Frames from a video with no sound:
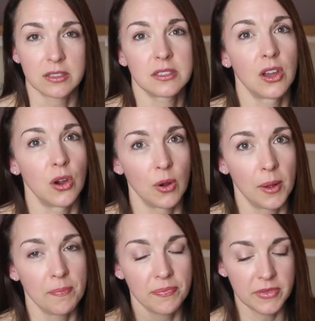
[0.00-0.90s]

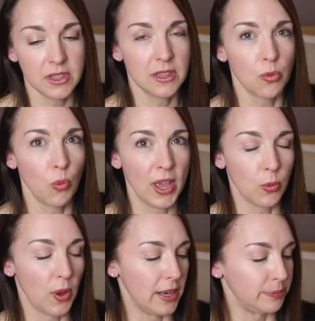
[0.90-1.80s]
So
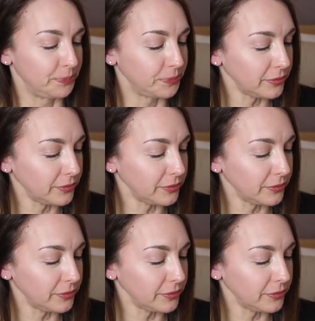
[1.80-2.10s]
win-win.